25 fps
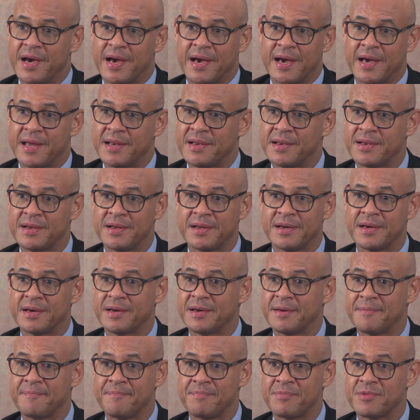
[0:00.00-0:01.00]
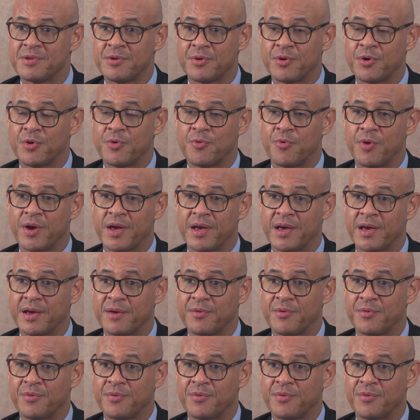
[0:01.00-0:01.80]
and where